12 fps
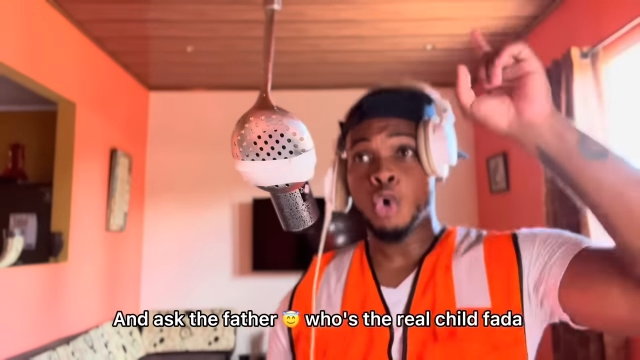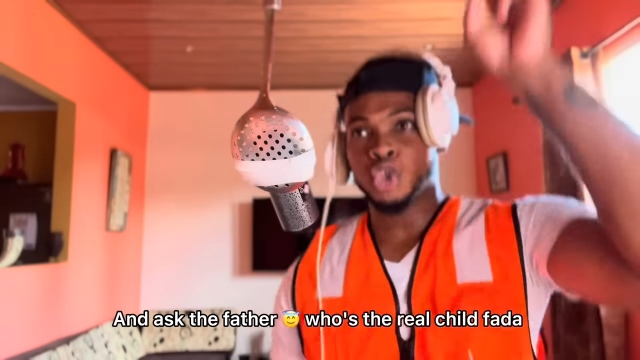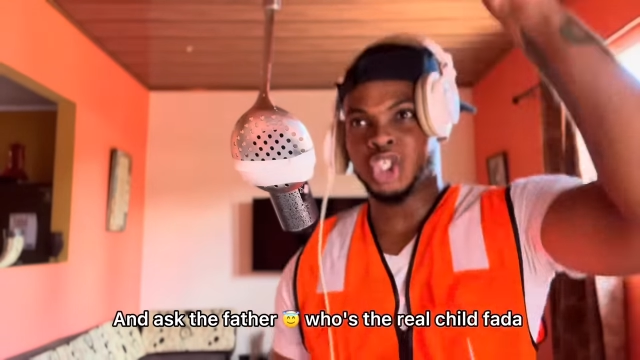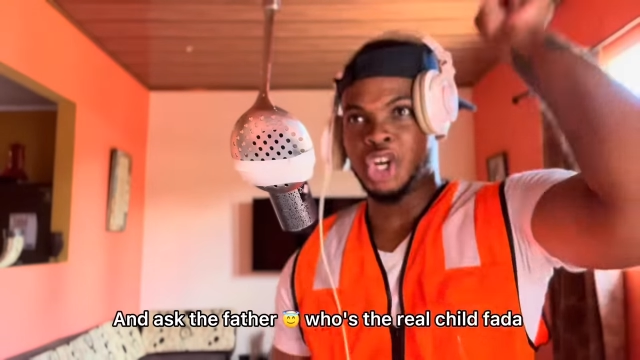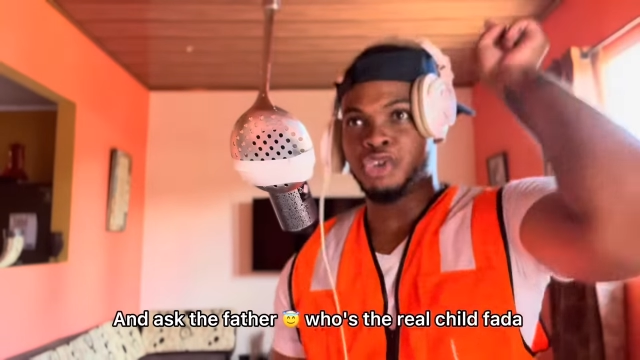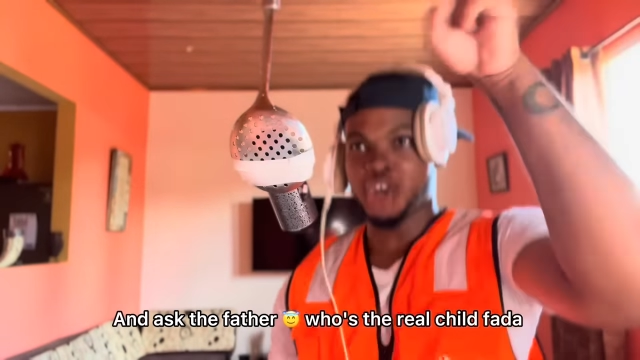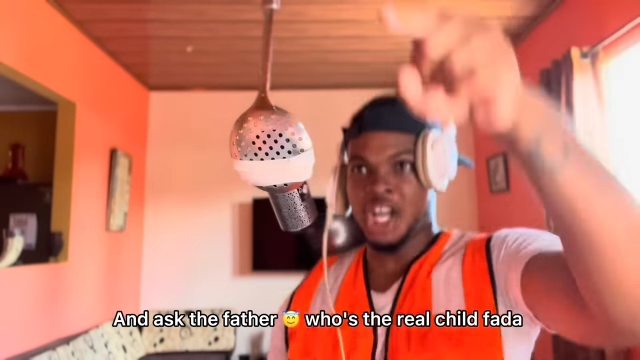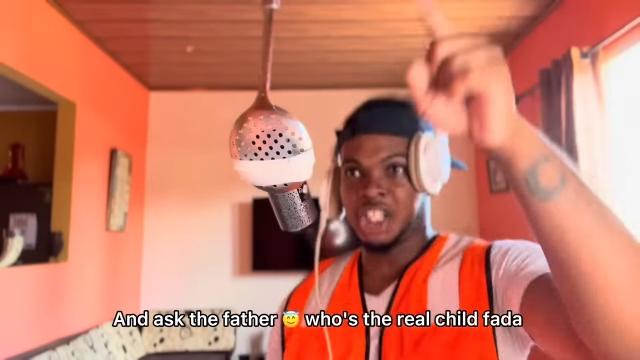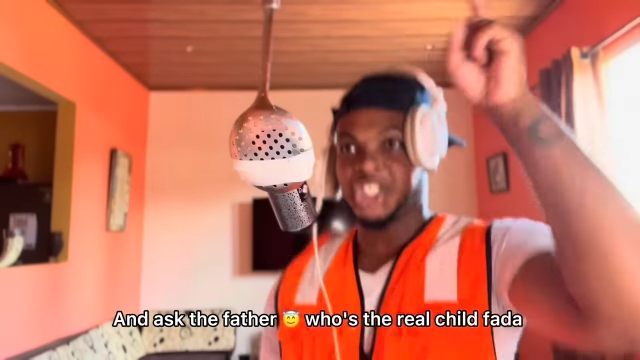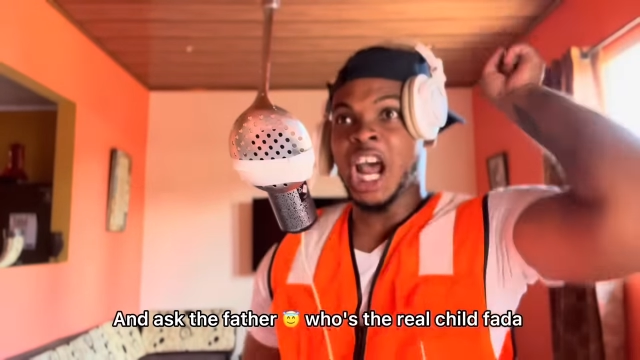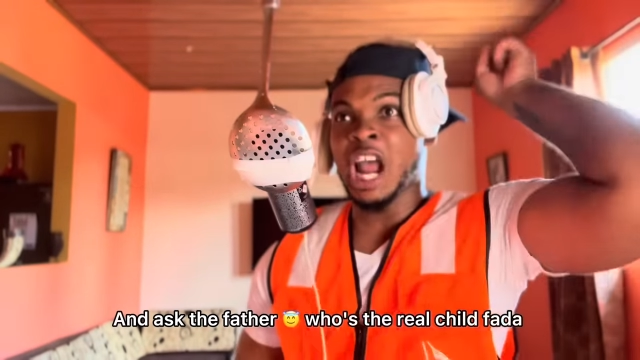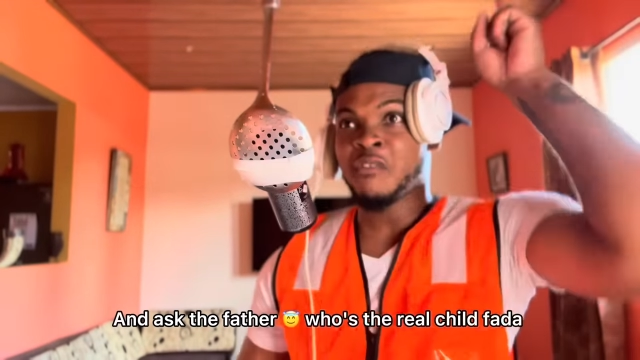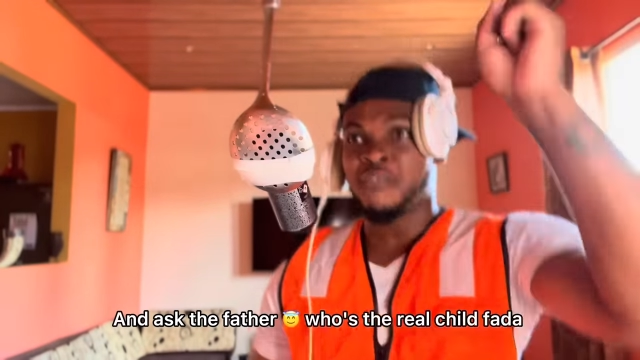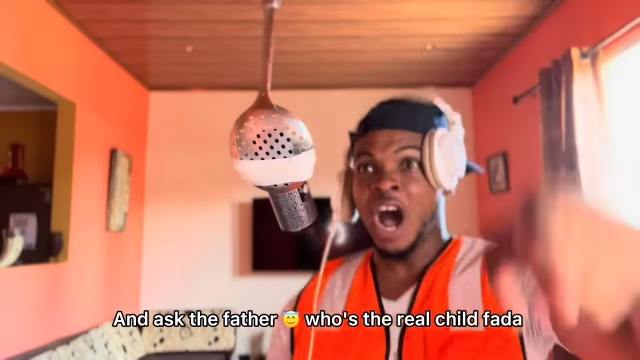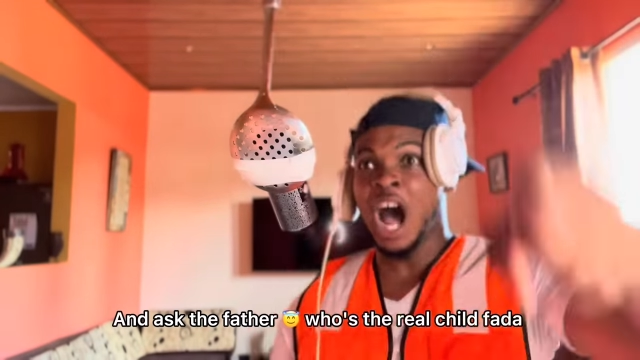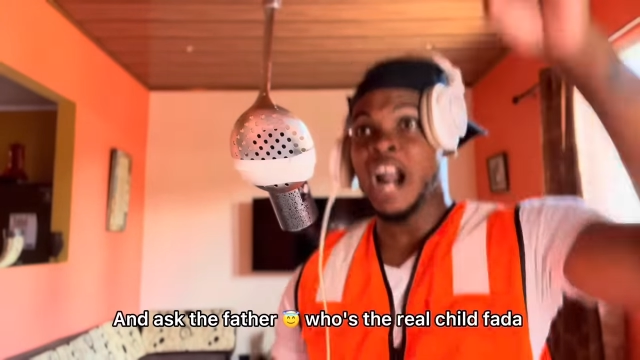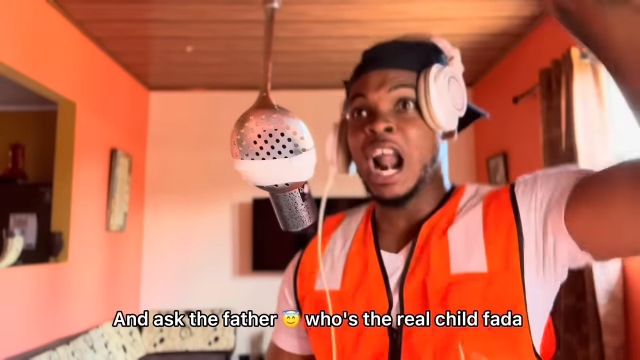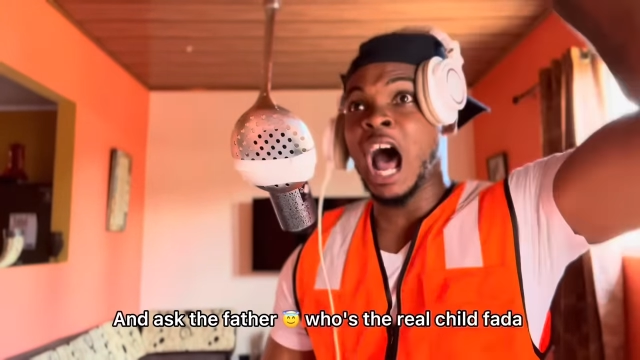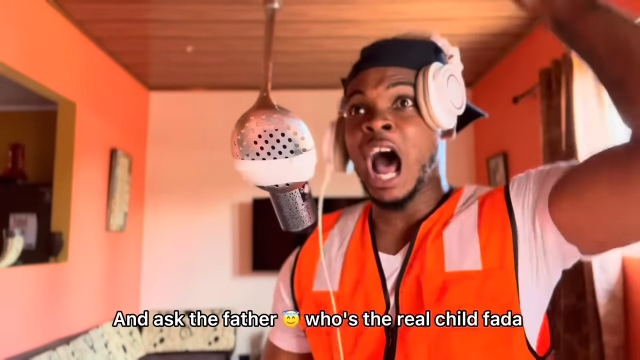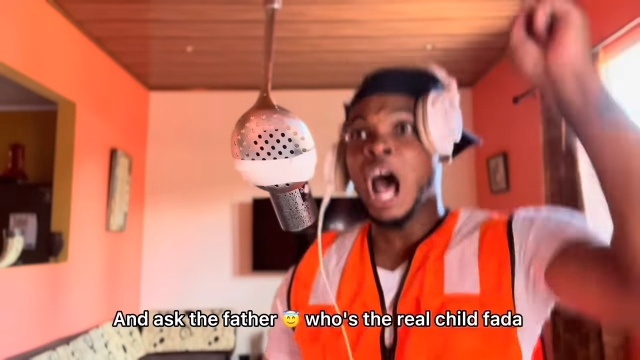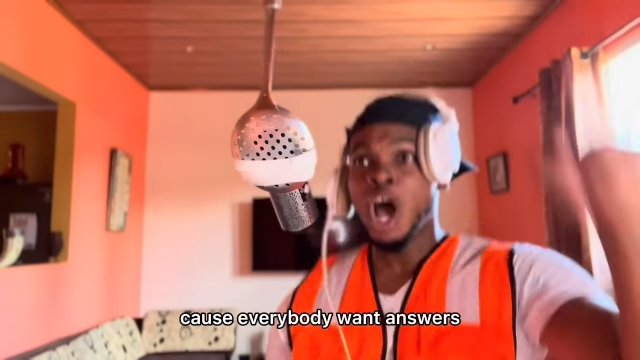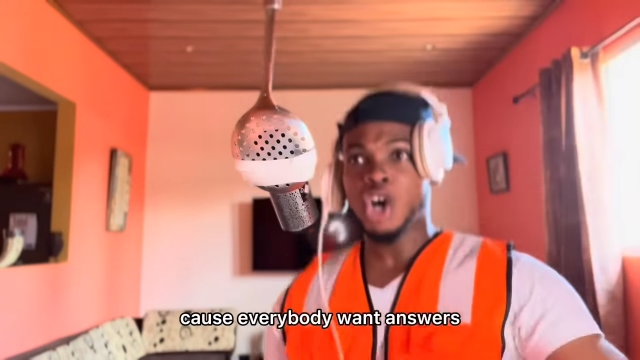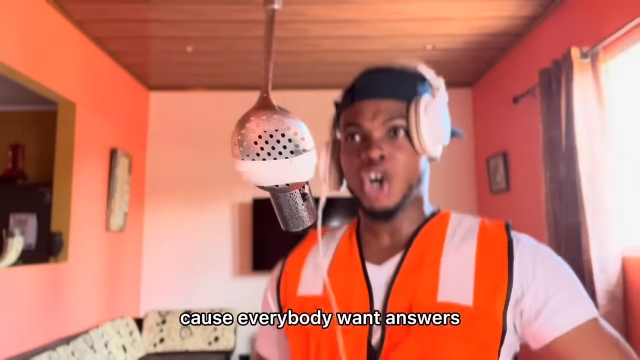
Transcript: who's the real child father,